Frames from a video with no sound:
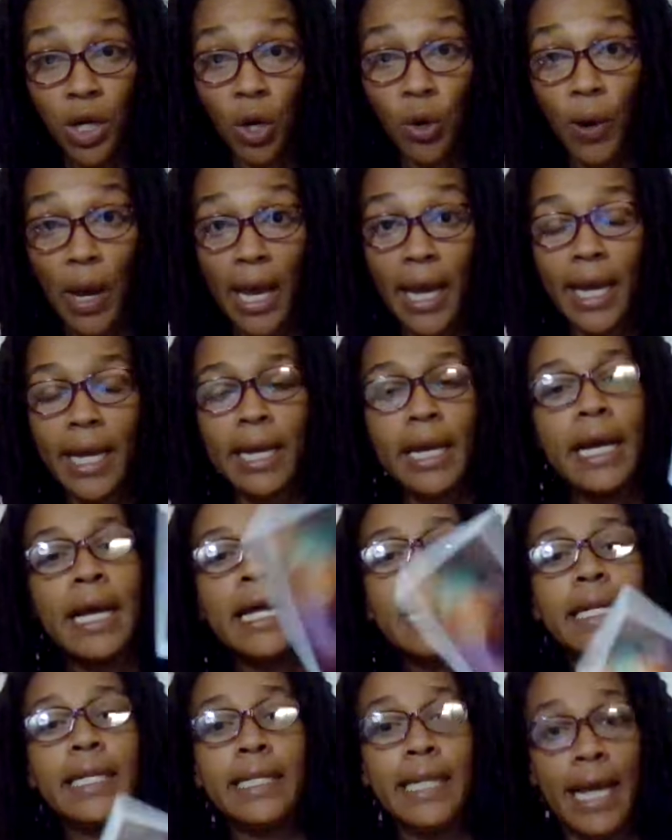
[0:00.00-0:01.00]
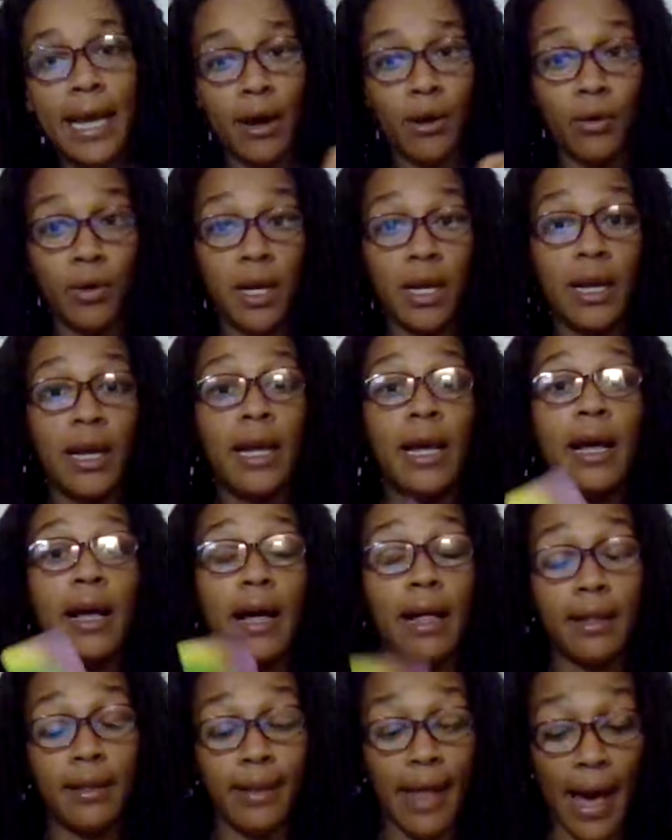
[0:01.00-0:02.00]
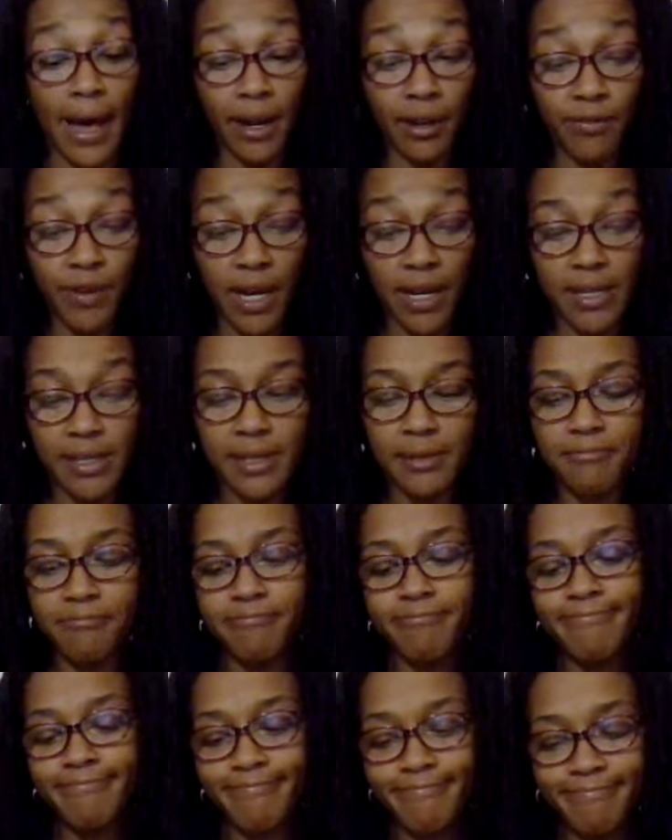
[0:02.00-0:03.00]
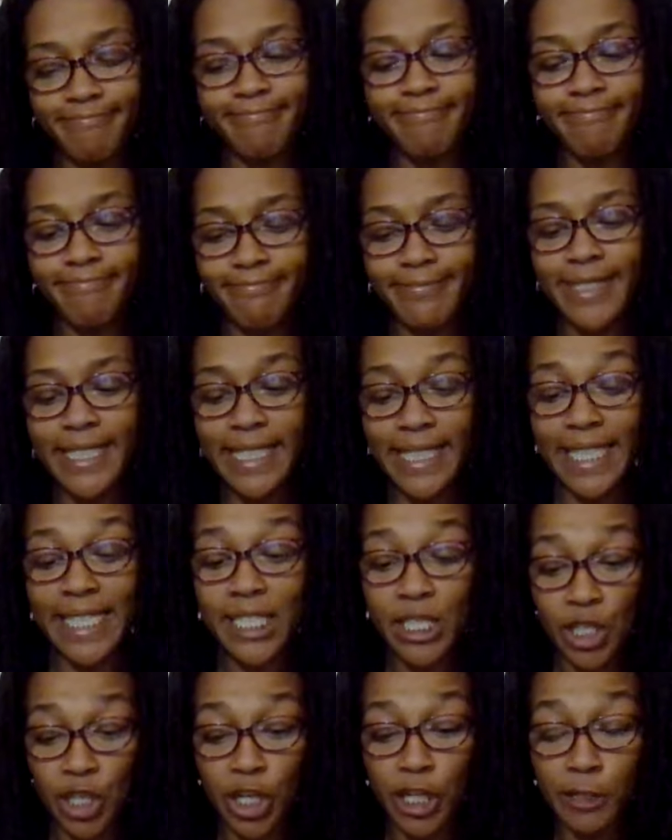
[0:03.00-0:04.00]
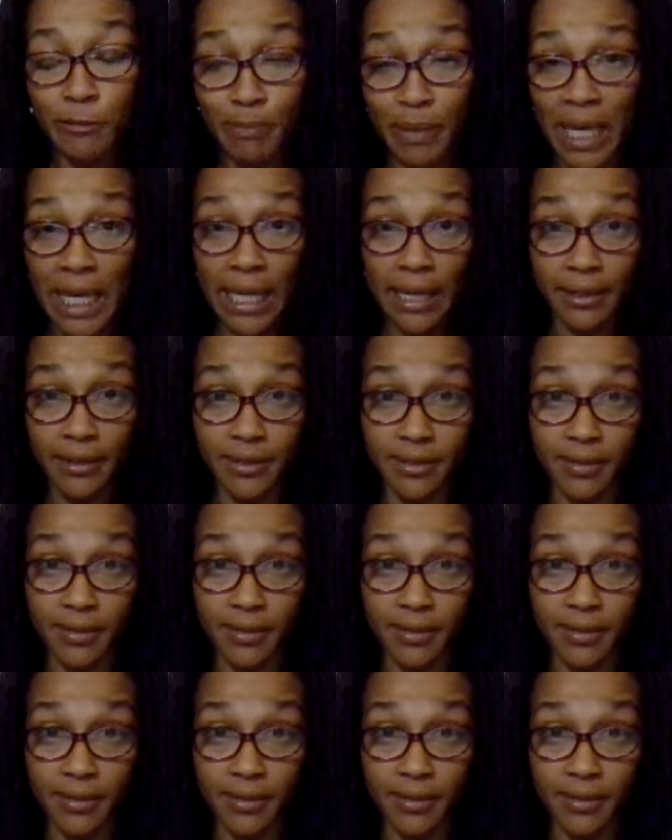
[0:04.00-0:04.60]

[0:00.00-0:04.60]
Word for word: Okay, now a lot of us, this could be